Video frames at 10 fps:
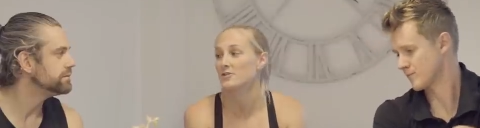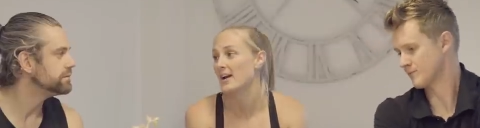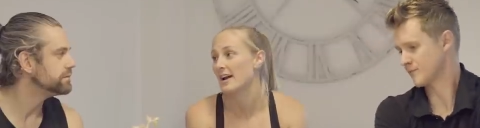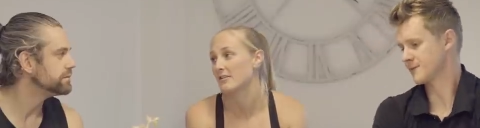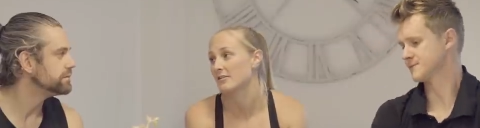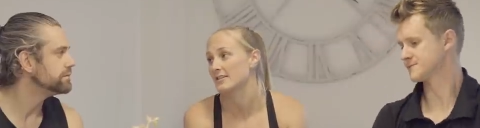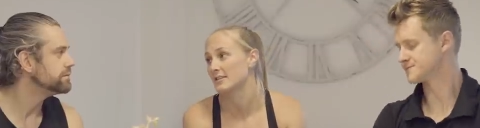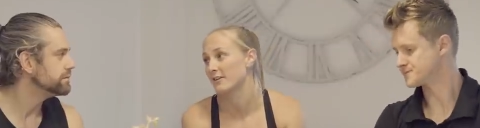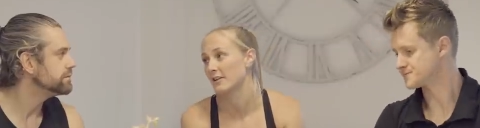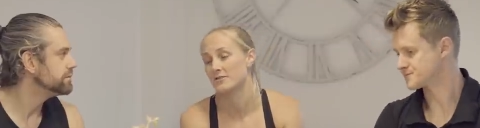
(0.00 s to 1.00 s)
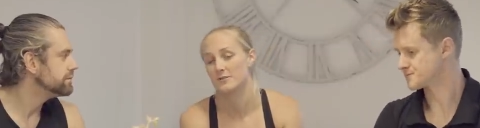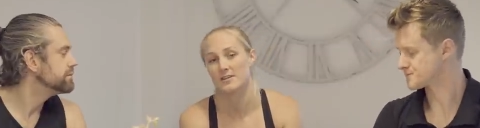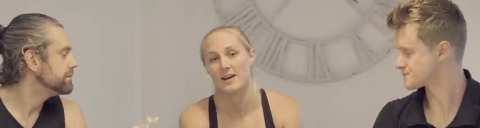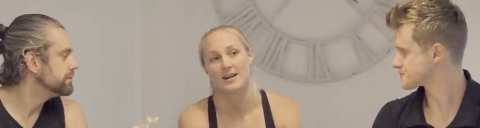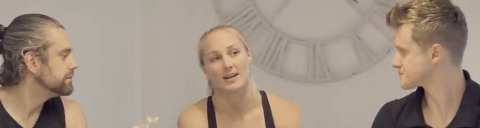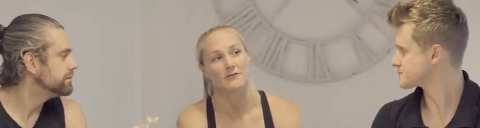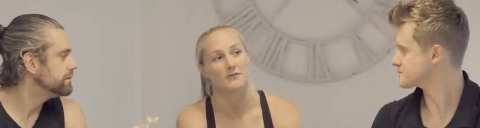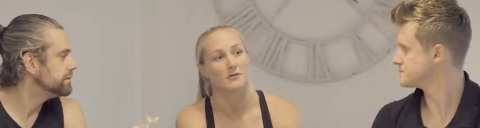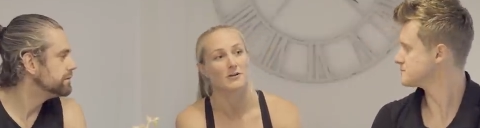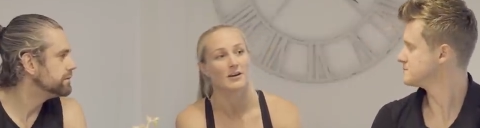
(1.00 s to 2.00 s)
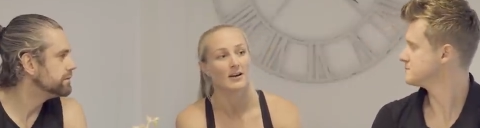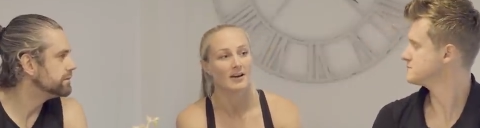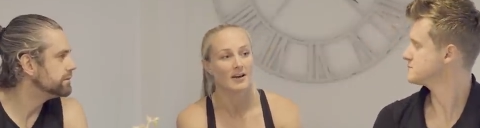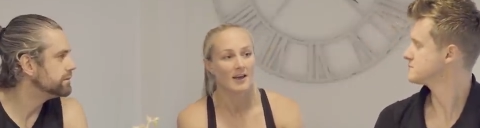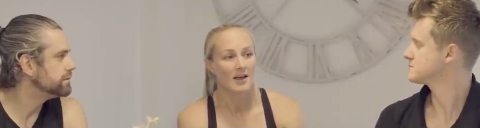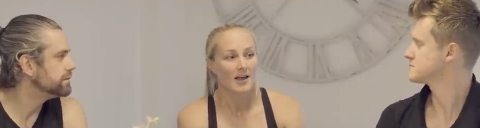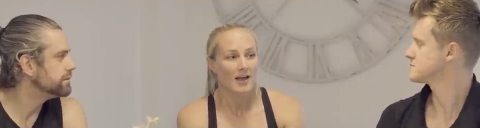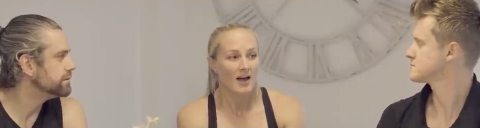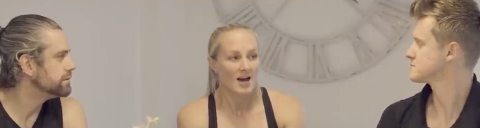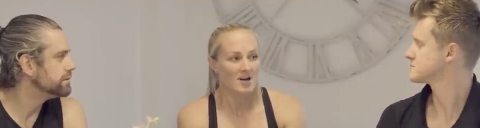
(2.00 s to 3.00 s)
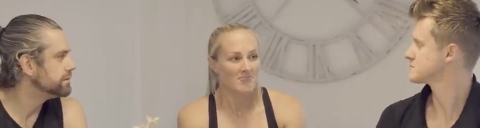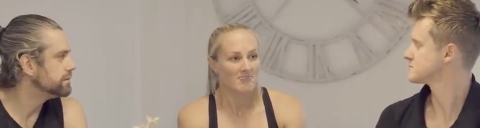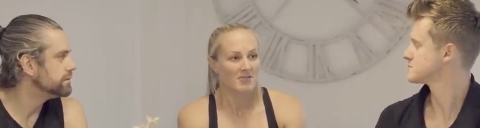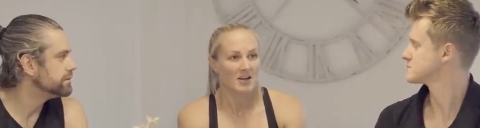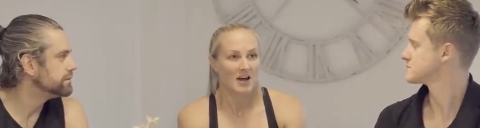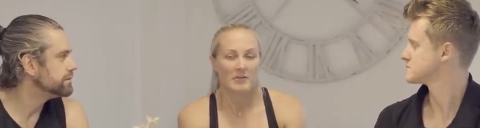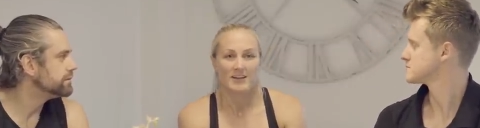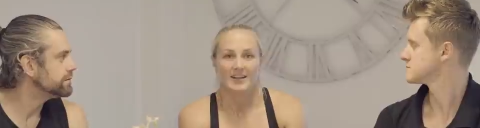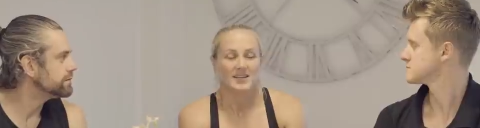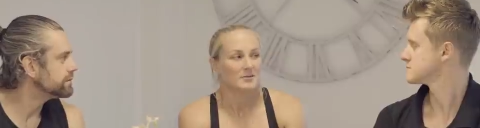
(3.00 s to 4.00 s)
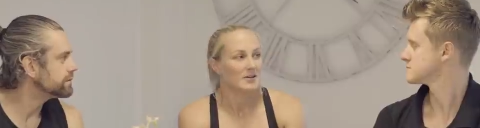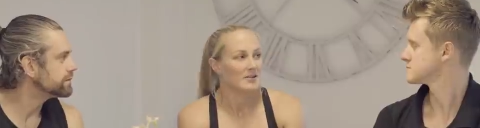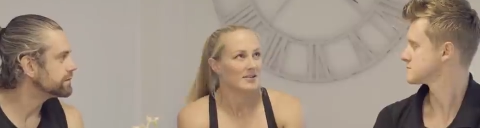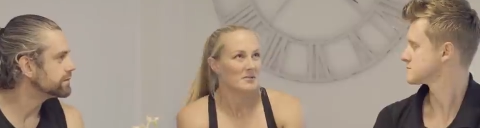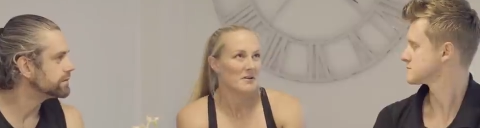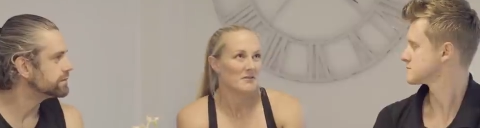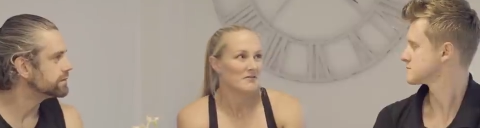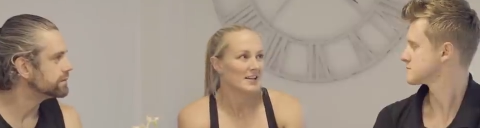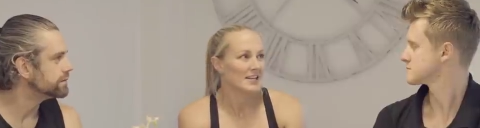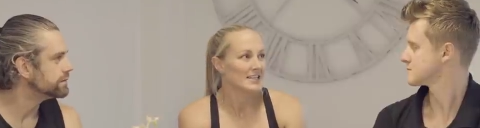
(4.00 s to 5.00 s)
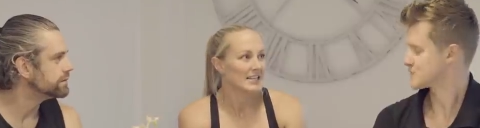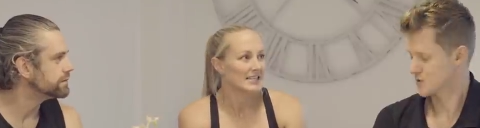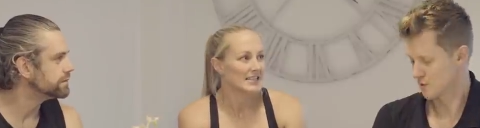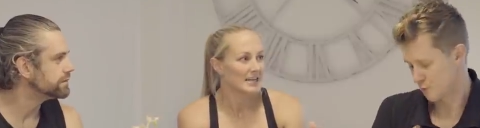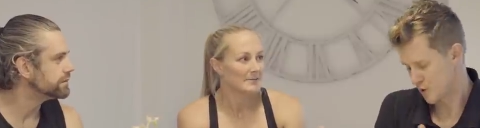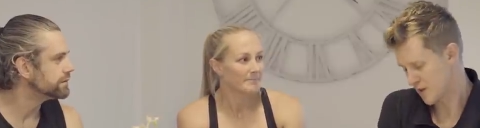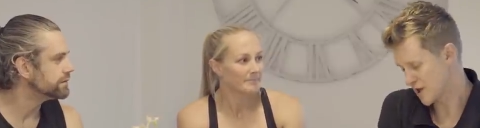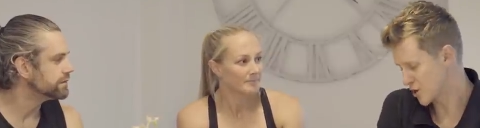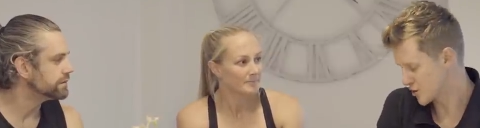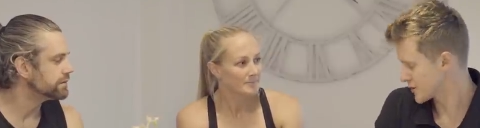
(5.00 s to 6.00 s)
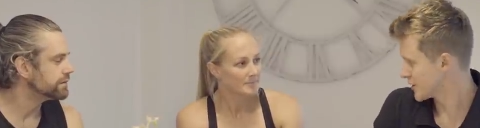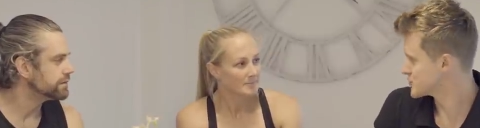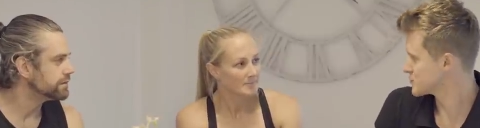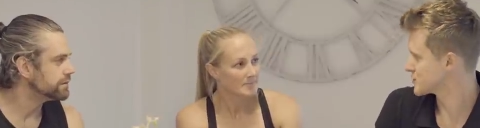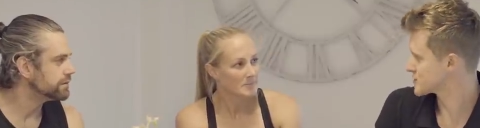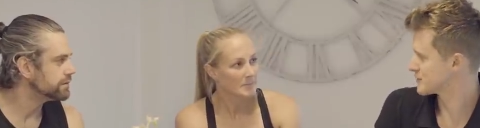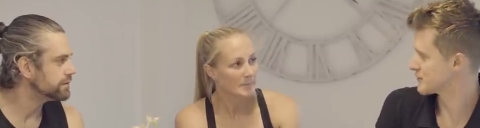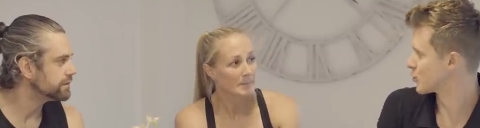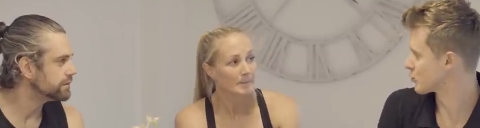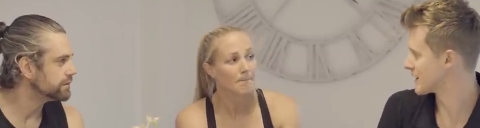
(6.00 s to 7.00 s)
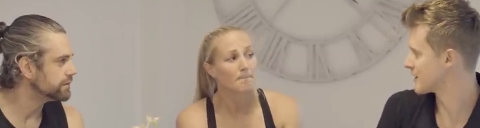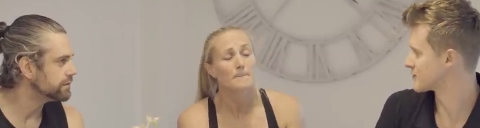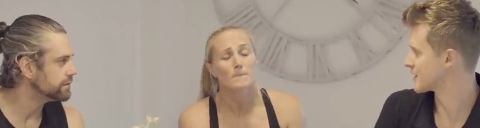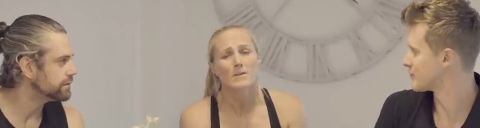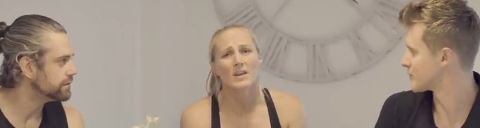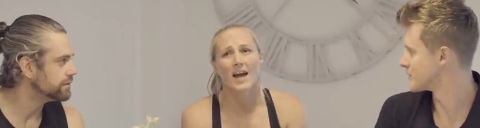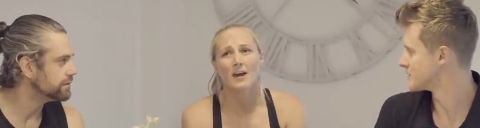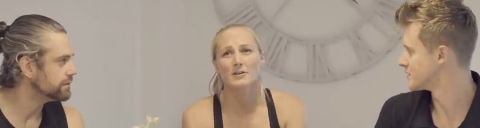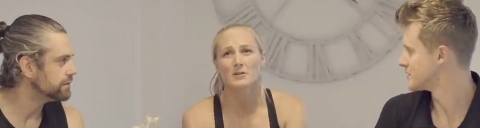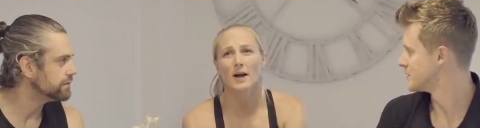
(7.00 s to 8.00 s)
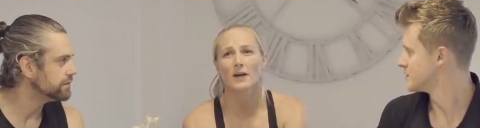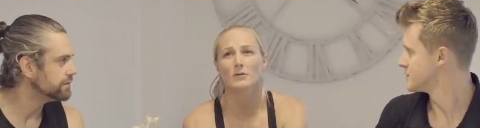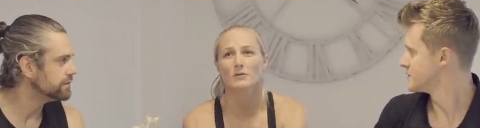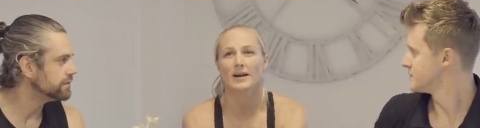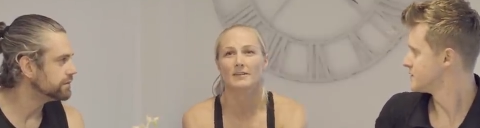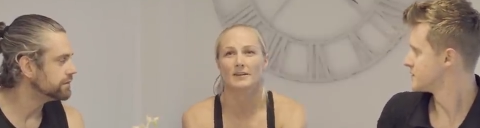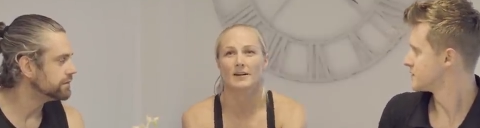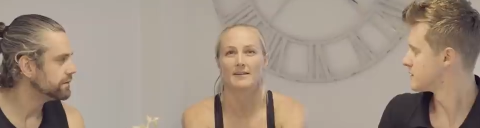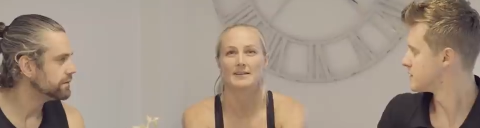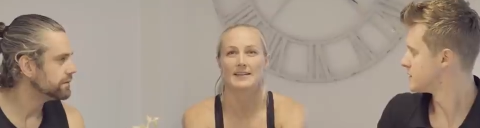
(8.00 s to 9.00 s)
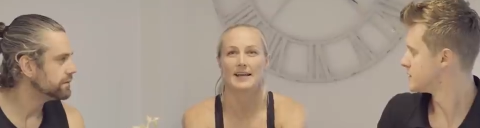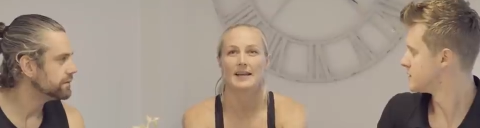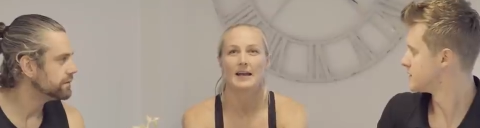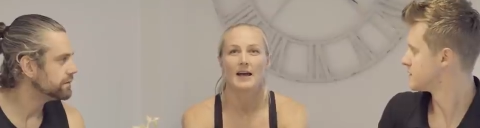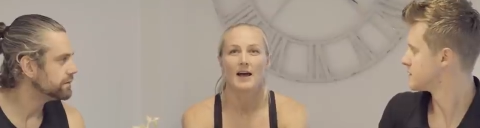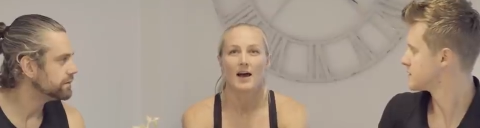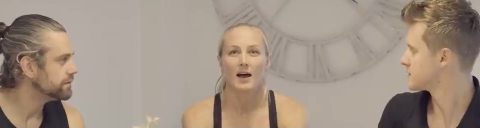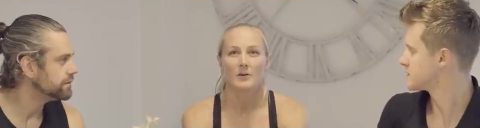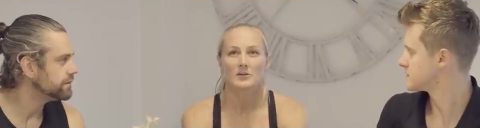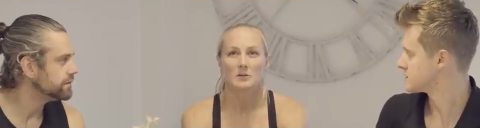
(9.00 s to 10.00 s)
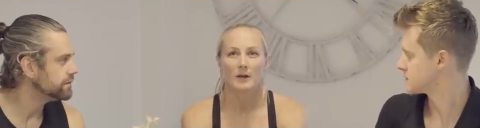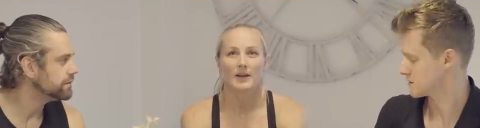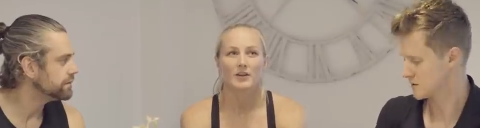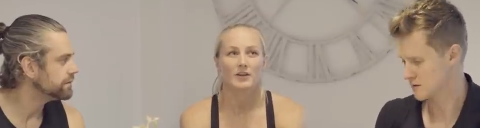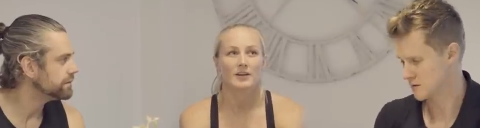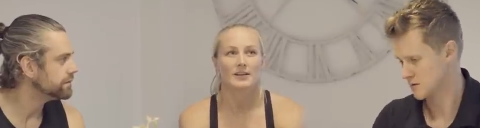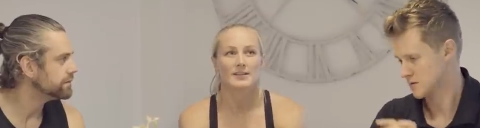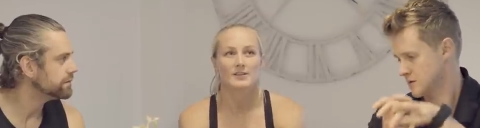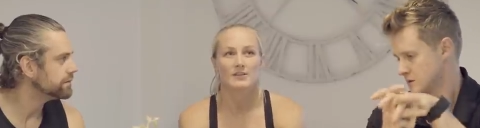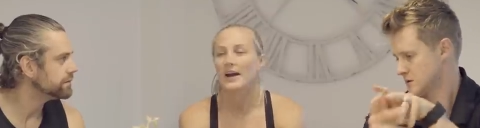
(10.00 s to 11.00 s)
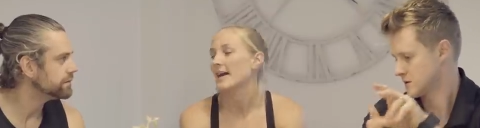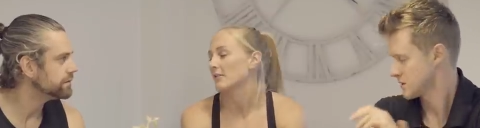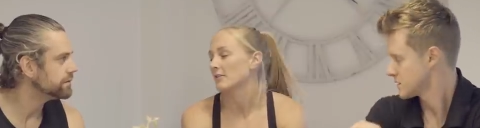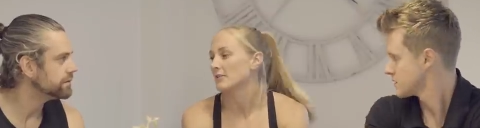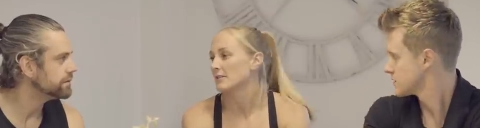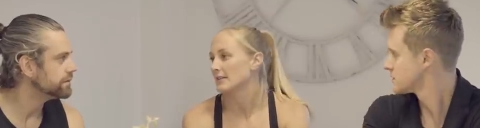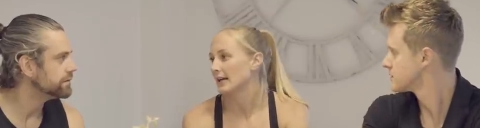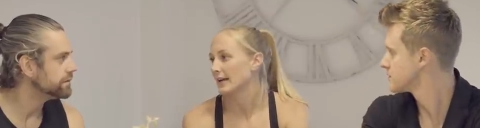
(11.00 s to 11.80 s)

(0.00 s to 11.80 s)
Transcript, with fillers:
Speaker 1: on triathlons and velodrome cycling for um, a couple of years when I was about 15, 16. So were you any
Speaker 2: good at those, or were you just a bit of an all rounder at that point? I
Speaker 1: was quite an all rounder, I would say. I was quite good at triathlons,